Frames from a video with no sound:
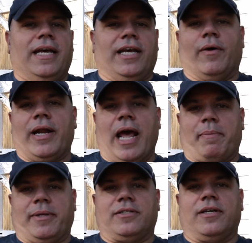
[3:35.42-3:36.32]
you know, it
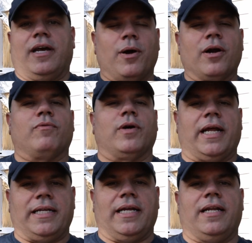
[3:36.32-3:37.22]
happens. Part of what
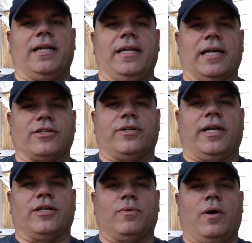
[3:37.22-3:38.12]
I did
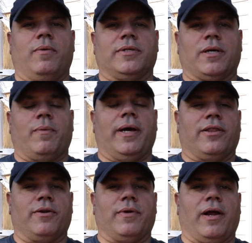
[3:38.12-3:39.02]
yesterday as well was I
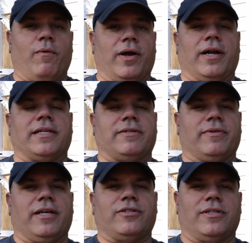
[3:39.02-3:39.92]
went through and I organized everything.